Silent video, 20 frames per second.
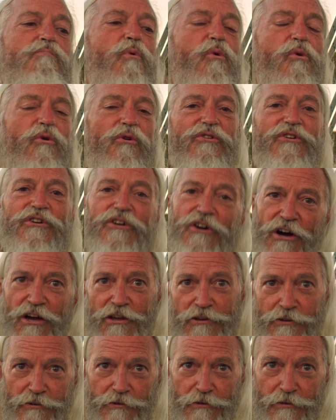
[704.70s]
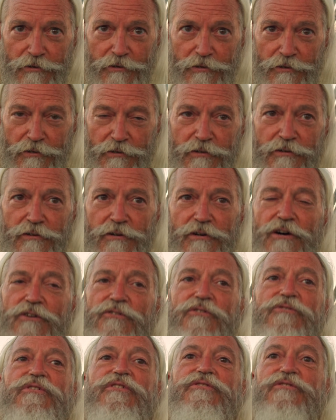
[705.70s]
more than I,
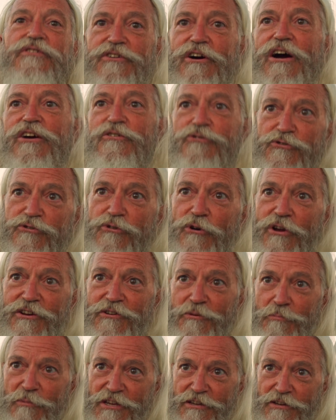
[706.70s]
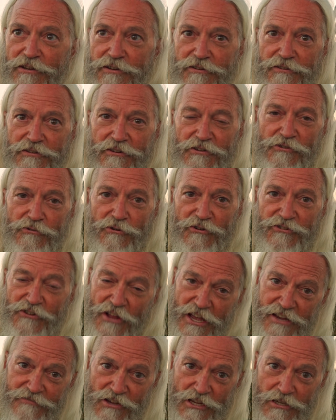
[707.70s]
other than the guy who trained me in the US
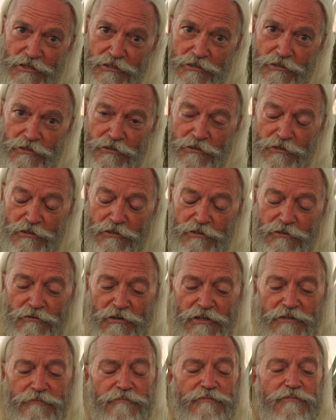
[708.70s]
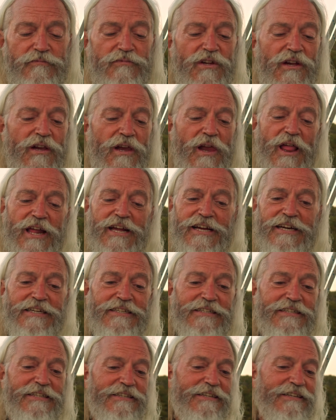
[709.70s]
Navy, right?
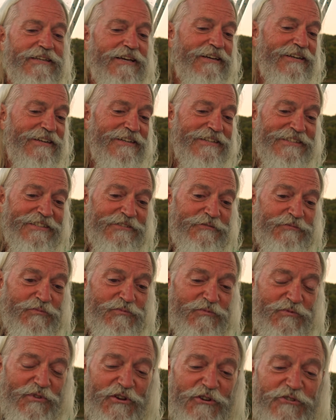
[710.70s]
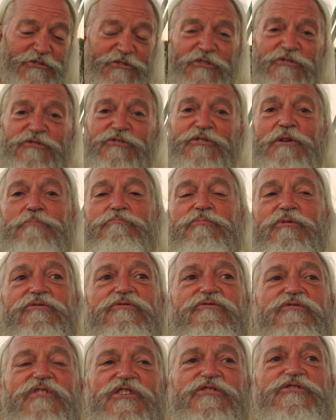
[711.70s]
And it's just a
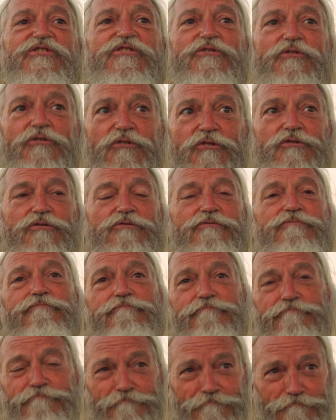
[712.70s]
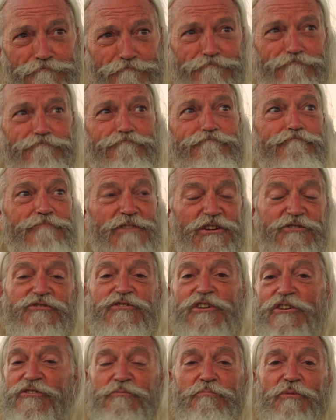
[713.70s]
professional
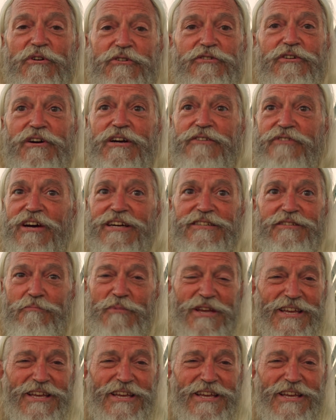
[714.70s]
assessment I've had to